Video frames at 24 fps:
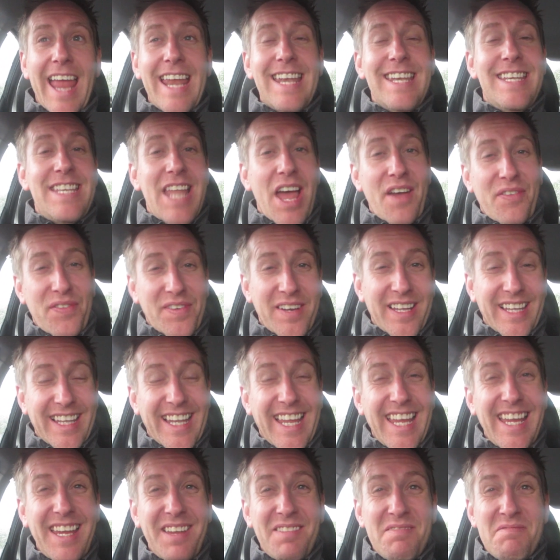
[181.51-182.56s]

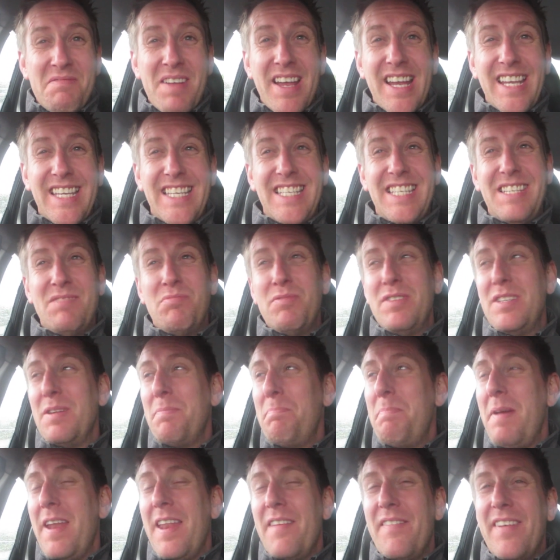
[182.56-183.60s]
indefinitely, which was a
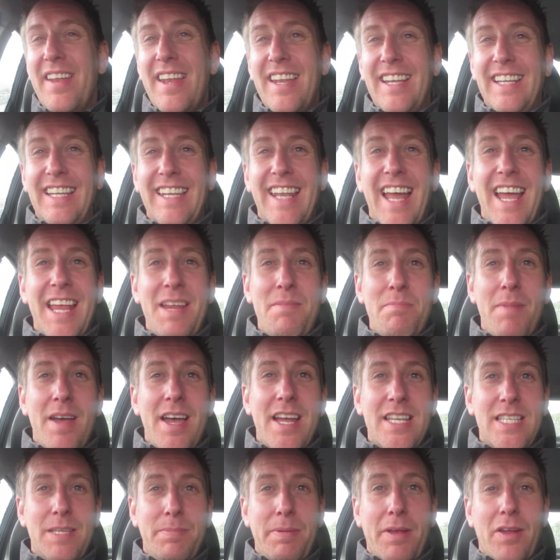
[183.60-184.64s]
bit of a
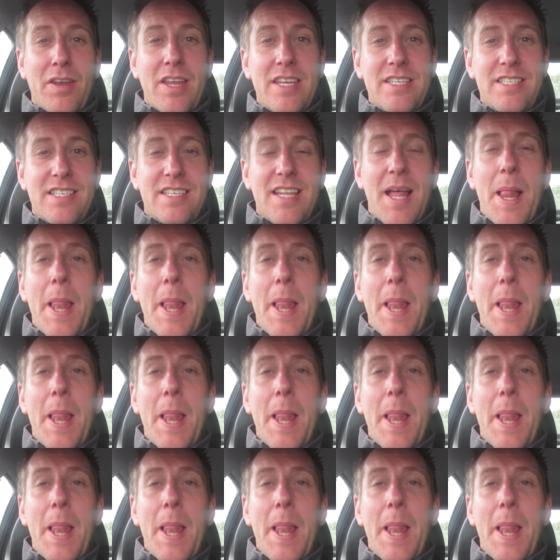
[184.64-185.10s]
nightmare to be honest.